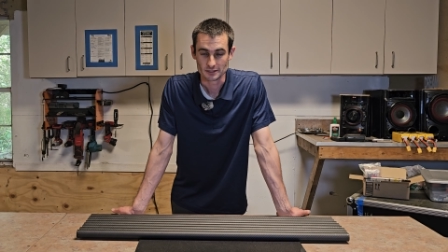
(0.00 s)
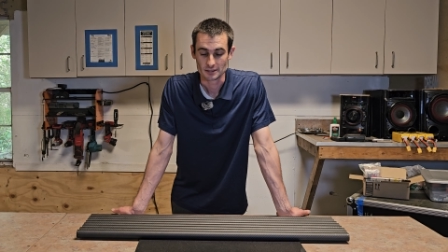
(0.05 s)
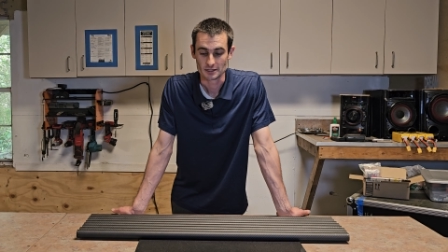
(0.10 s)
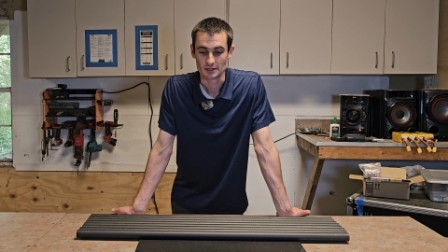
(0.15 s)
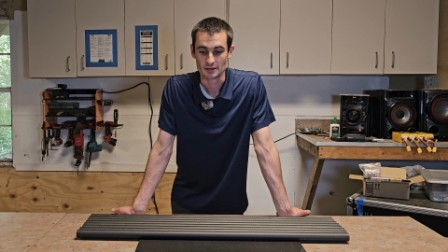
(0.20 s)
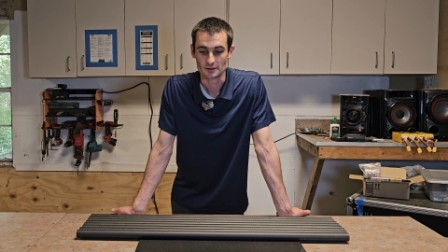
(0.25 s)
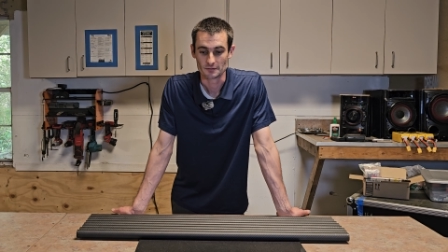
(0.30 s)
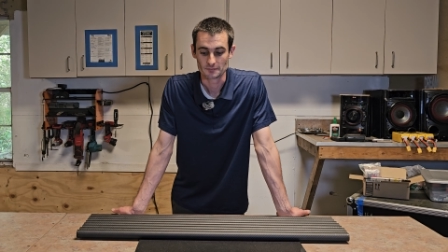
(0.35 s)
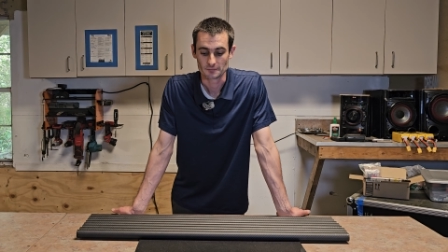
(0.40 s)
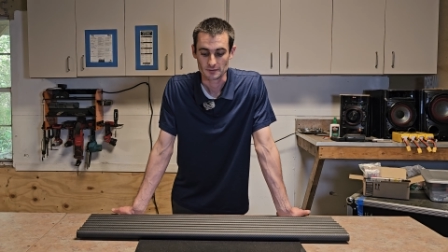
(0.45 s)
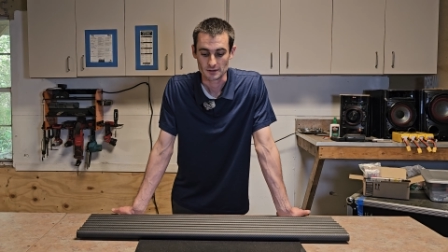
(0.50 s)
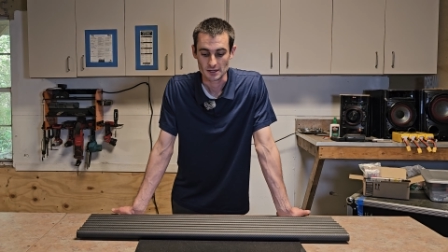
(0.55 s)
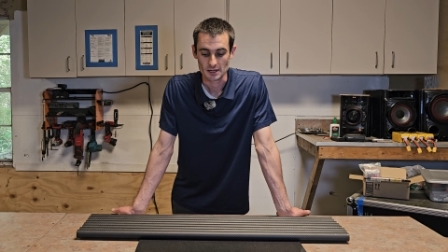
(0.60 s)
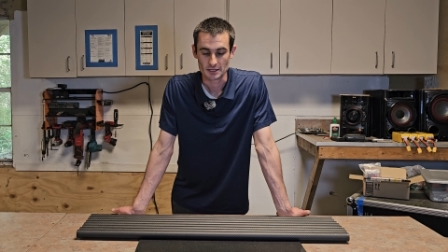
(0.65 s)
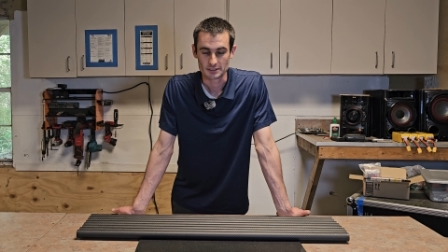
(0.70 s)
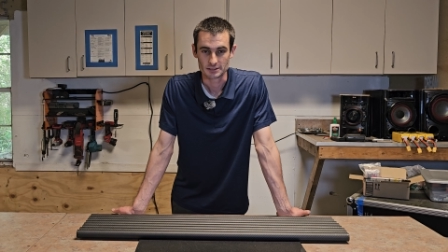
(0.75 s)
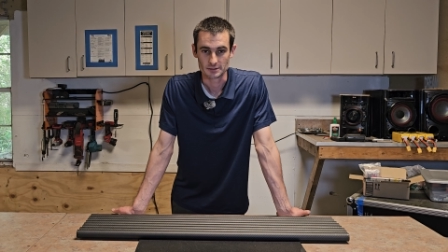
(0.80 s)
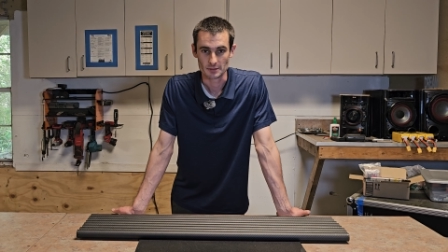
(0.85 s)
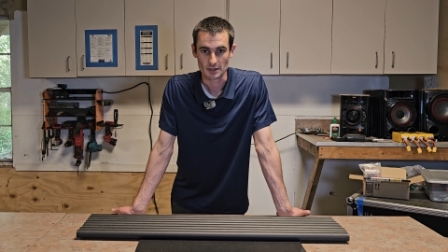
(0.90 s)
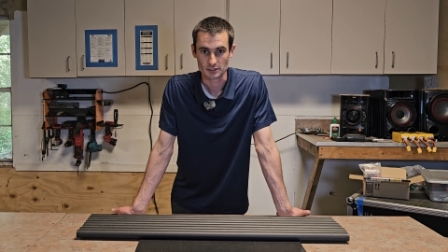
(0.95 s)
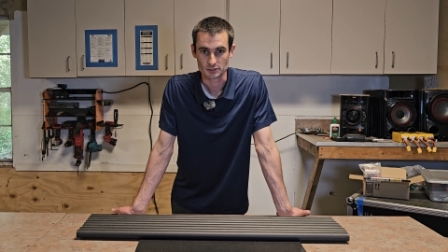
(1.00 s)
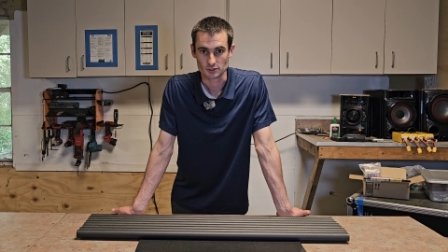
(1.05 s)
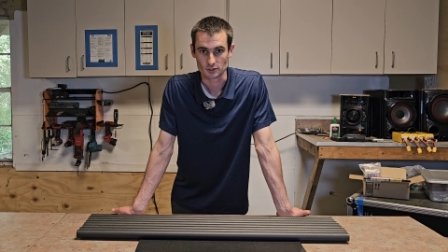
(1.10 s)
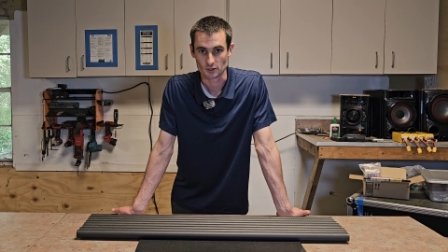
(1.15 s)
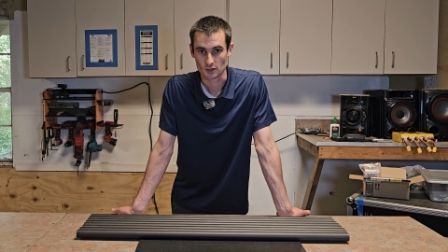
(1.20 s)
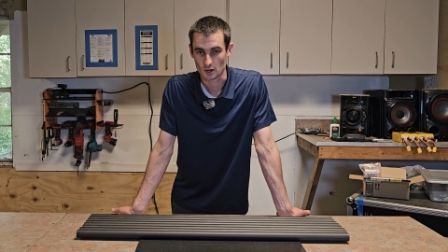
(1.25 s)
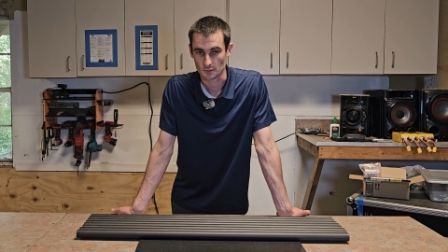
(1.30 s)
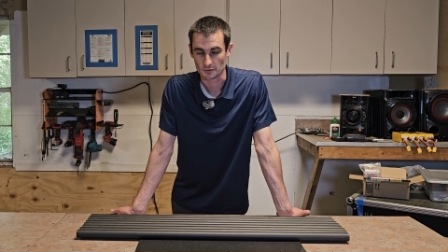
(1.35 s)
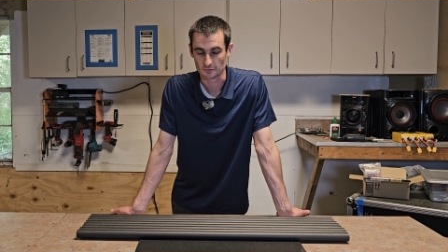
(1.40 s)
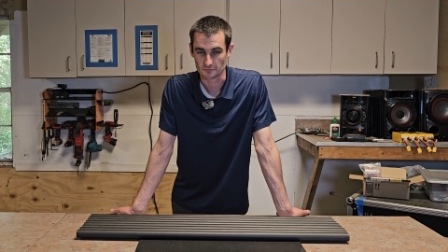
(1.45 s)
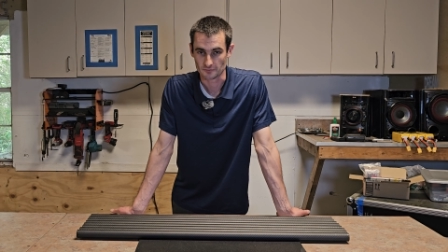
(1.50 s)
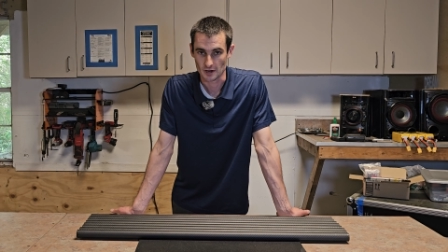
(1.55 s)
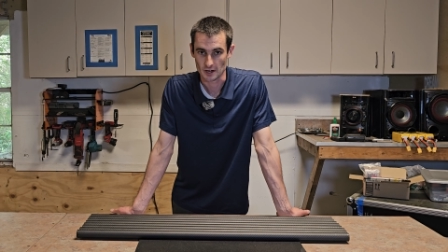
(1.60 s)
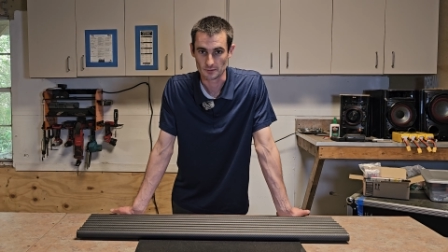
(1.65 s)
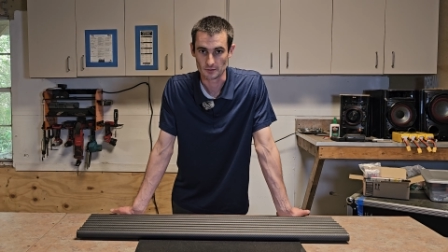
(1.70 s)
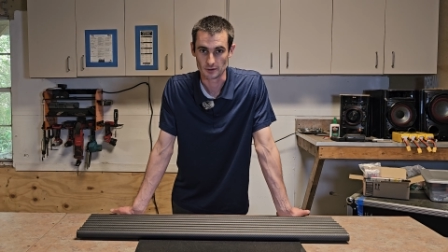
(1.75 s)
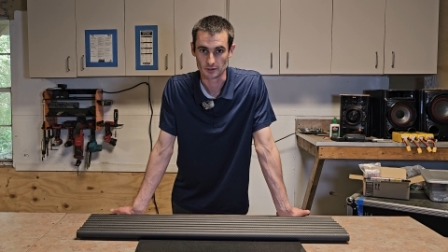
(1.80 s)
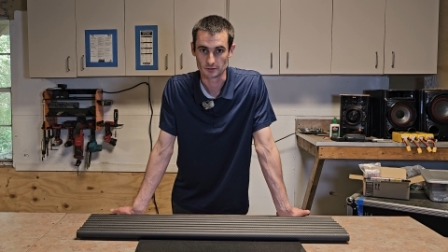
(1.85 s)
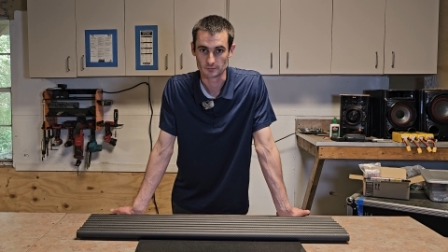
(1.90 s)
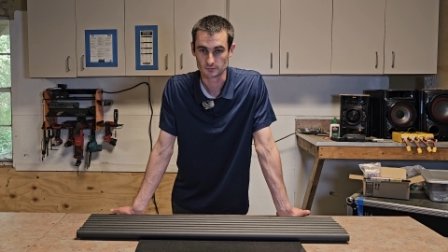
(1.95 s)
if he had some extra carbon
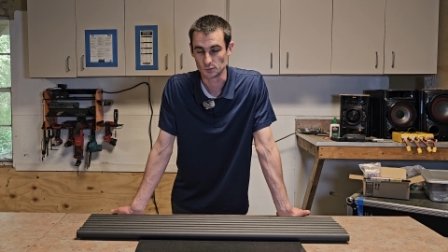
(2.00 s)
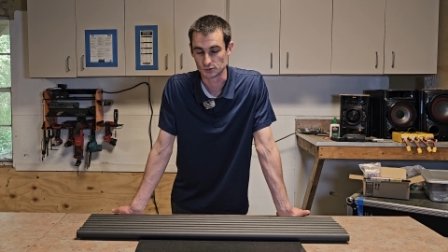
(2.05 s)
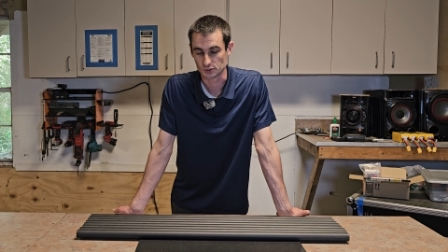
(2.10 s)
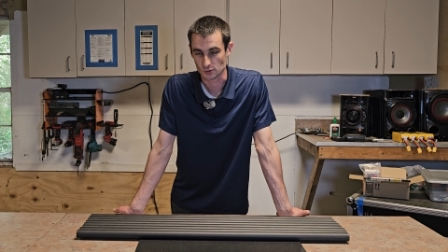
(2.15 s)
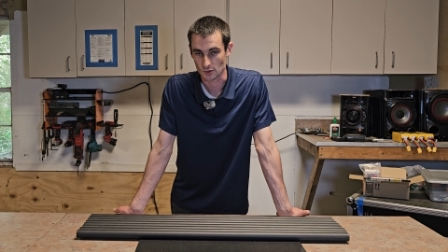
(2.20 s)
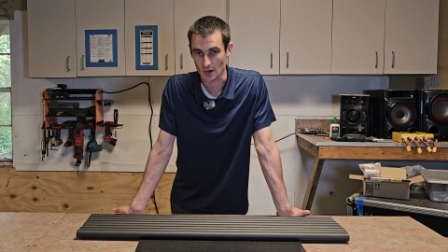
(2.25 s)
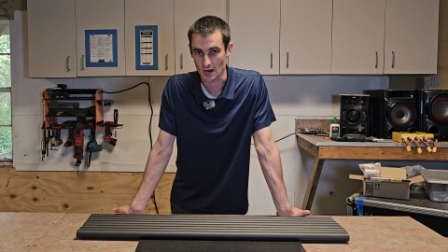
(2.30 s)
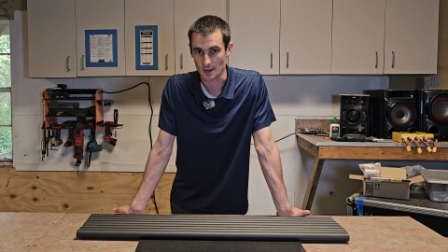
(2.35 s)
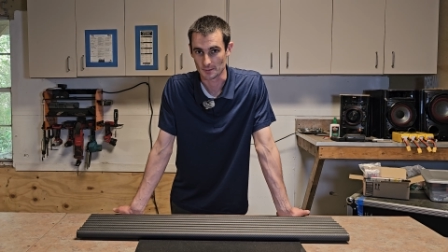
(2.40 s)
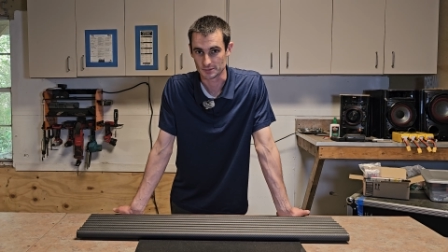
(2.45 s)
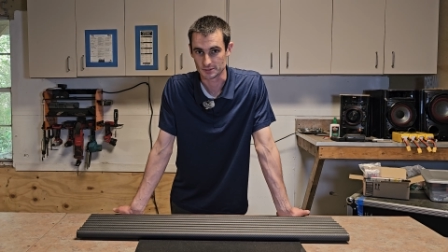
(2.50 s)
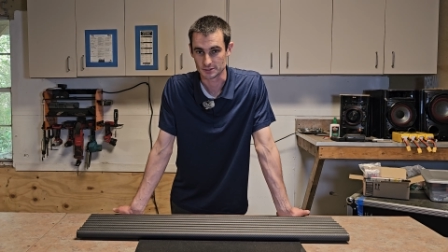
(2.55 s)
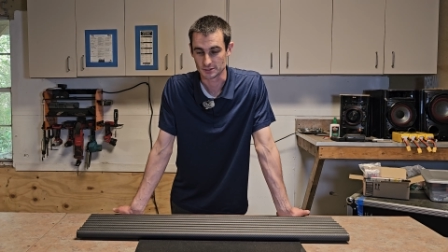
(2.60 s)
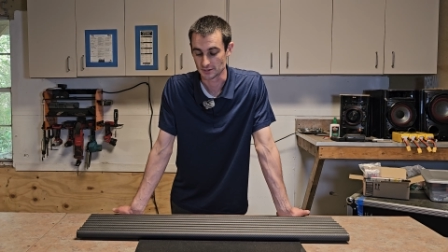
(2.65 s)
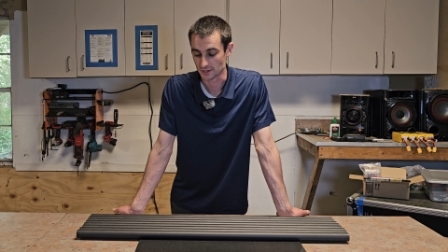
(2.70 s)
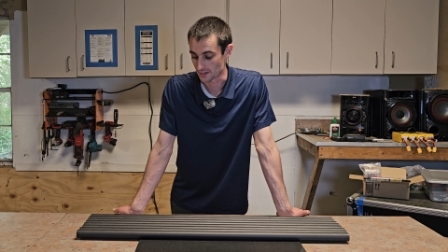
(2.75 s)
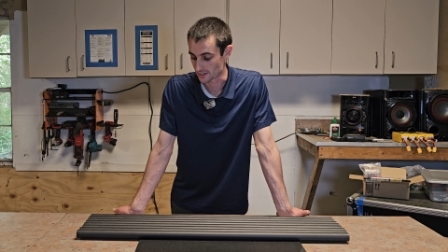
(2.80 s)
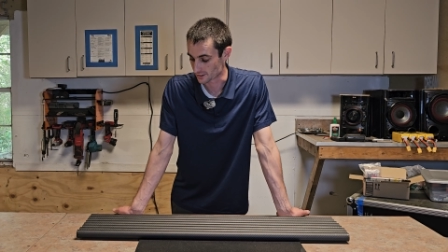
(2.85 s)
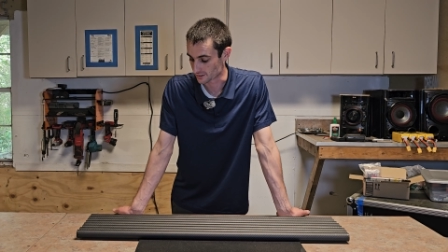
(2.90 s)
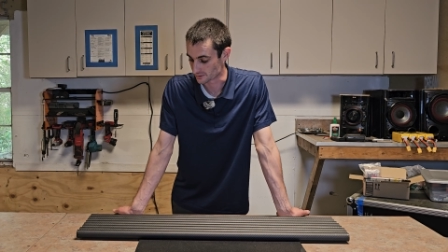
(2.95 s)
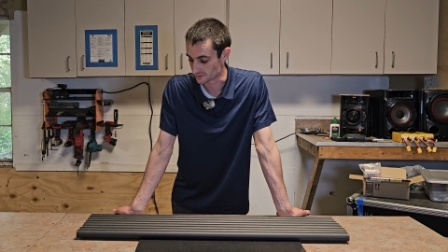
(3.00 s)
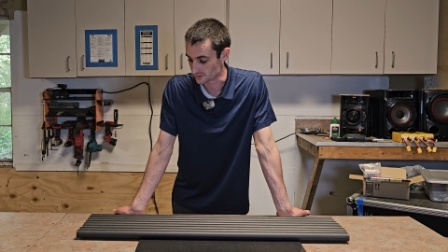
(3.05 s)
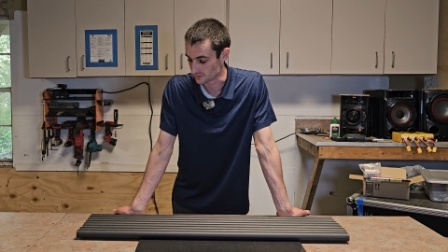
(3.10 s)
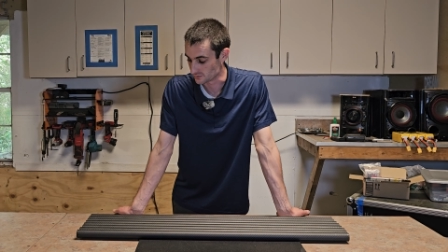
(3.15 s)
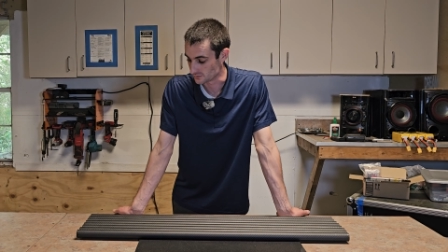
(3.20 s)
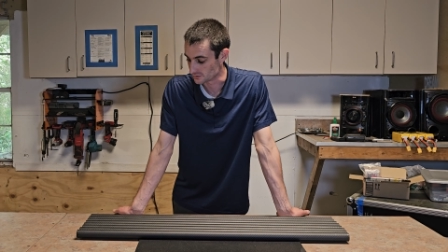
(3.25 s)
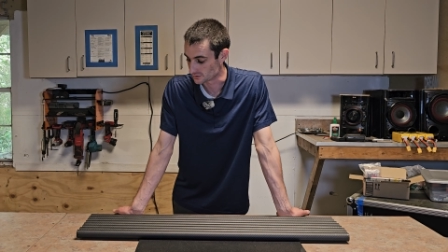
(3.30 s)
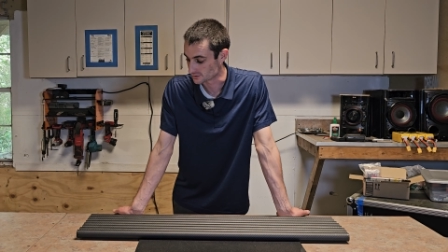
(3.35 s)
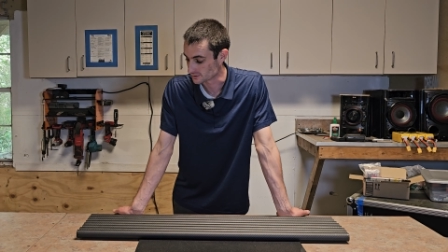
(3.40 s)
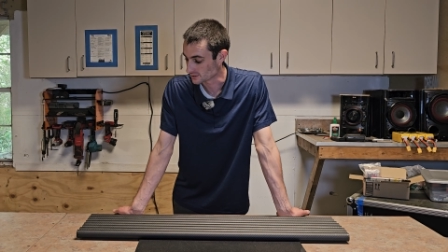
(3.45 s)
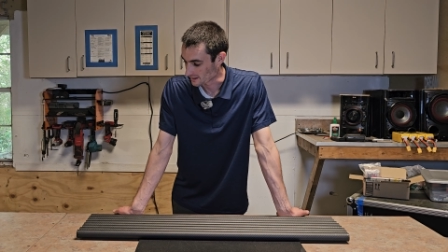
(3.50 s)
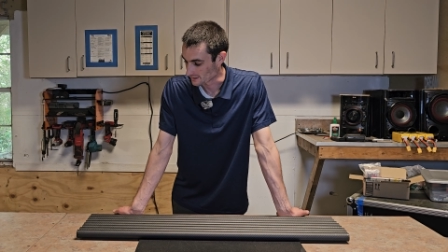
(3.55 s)
fiber scraps that I could use.